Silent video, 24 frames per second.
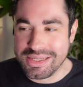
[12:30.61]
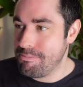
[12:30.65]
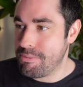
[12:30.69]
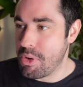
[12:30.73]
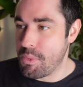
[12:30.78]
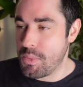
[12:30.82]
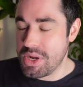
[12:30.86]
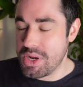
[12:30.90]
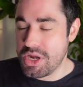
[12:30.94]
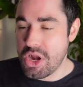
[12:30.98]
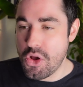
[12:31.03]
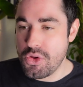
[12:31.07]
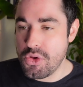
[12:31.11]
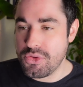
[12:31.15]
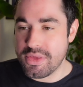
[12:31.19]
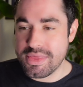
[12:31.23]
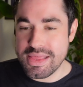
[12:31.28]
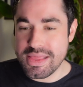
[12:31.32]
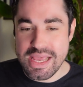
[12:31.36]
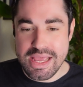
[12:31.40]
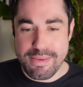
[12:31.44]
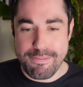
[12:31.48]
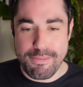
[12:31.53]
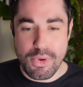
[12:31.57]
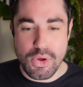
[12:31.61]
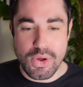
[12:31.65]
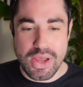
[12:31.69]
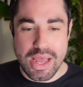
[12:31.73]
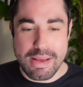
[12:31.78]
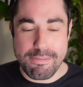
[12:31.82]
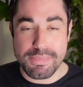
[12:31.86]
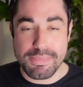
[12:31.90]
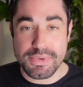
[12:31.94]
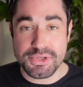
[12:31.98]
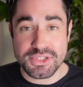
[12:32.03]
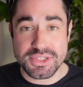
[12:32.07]
But we know that the
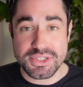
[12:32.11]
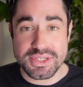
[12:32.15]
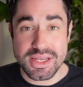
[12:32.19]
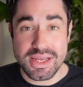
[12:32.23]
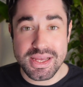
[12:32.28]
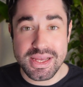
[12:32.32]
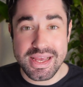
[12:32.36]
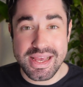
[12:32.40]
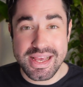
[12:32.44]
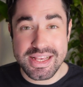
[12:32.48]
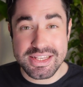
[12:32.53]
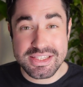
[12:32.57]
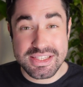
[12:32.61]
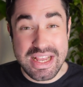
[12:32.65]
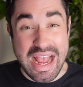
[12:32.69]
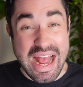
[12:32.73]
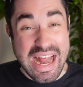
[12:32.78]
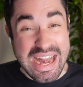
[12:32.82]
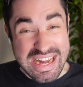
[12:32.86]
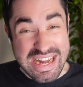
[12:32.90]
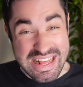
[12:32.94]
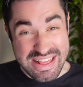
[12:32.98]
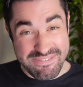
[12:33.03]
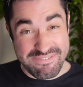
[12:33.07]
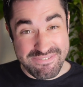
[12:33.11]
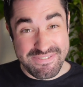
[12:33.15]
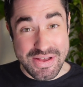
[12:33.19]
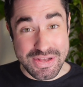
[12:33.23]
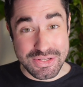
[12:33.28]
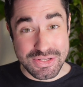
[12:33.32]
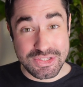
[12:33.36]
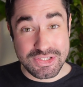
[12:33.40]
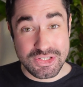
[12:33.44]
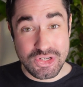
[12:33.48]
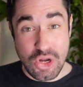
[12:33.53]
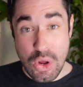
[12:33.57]
hippocampus is kind of the
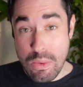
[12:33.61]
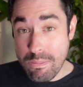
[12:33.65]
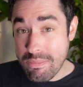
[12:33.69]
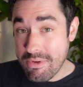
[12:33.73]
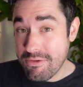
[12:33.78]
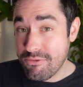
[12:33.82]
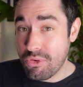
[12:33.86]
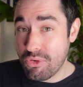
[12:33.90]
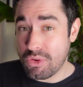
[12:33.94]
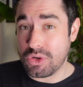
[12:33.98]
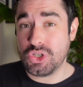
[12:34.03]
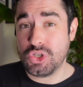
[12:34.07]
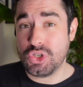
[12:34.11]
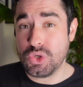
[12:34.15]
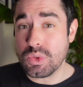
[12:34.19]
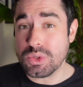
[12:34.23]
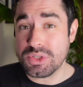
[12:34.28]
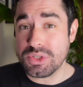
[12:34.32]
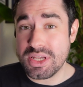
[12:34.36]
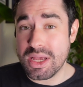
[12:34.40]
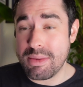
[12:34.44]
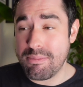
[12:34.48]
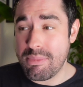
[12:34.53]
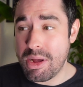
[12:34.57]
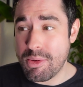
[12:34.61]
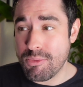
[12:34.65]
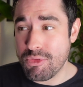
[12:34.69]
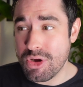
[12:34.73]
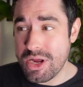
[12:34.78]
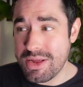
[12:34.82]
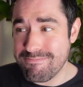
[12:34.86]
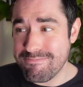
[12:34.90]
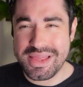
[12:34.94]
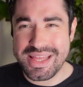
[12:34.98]
first stop for our short-term memory.